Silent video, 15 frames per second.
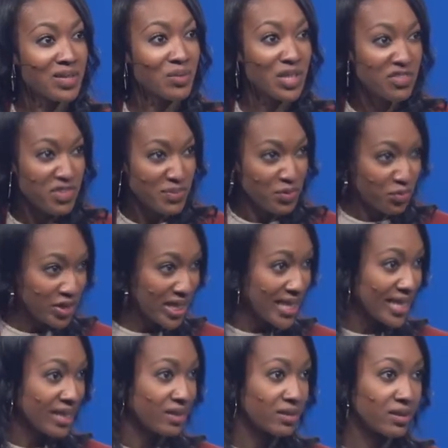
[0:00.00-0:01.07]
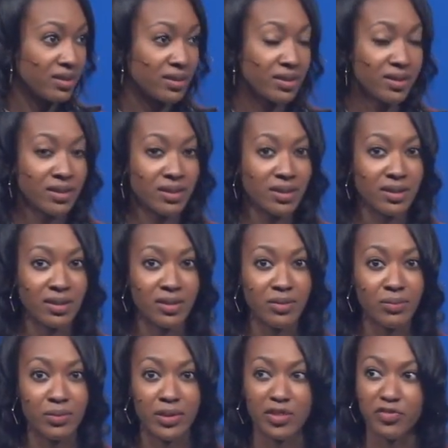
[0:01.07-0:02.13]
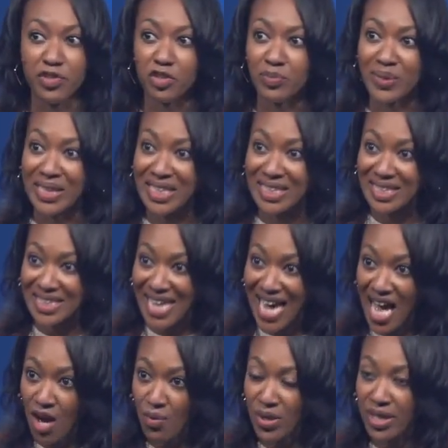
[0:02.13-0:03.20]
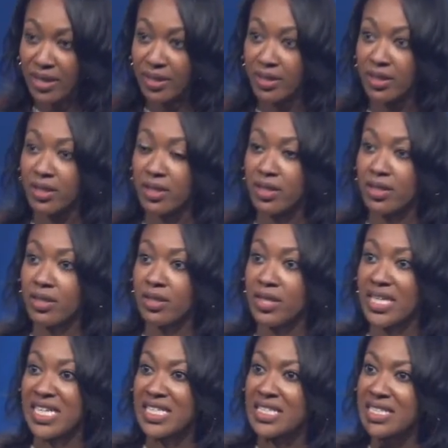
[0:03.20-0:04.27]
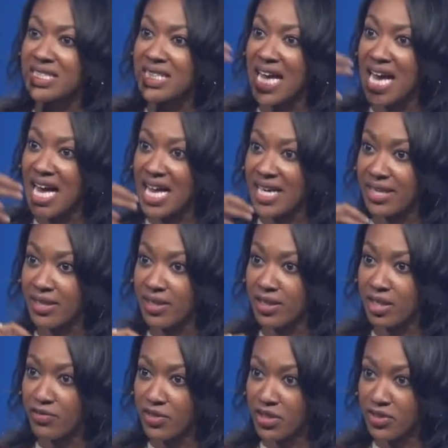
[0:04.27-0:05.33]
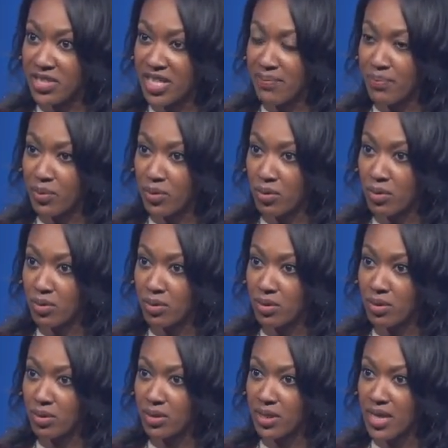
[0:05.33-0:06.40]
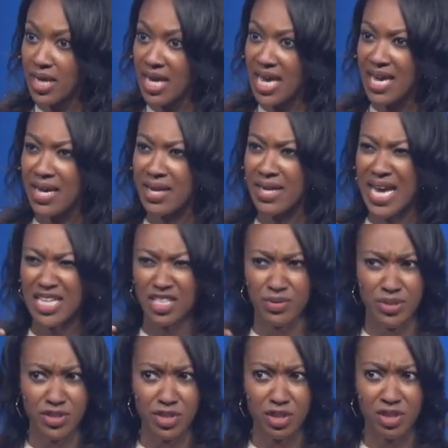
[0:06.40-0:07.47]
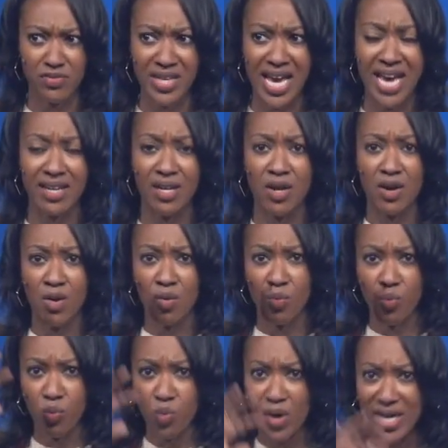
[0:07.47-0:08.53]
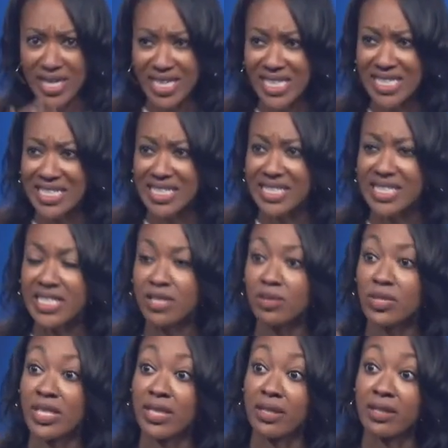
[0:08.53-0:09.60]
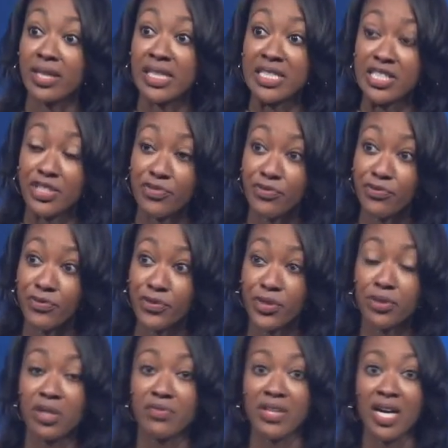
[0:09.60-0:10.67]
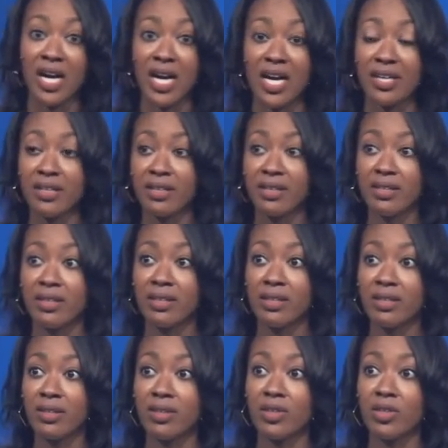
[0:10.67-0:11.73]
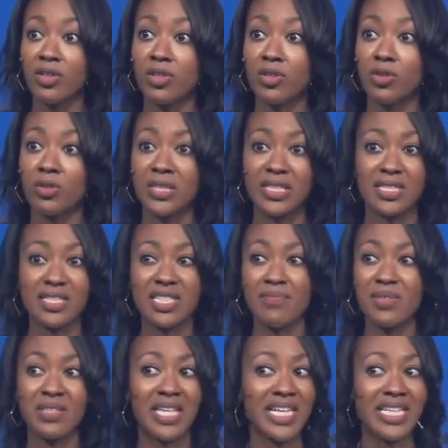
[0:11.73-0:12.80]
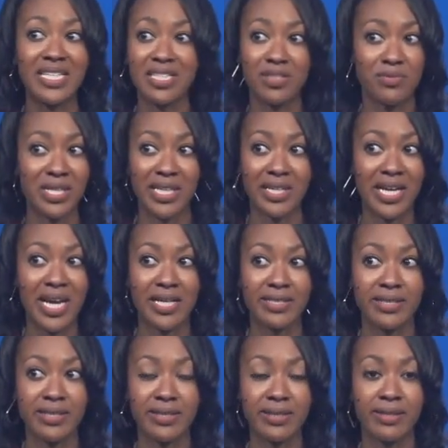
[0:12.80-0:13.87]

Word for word: What have you been reading? What have you been allowing inside of your temple? And as a result of that, what is yielding? Is it fruit of God or is it something that he doesn't recognize?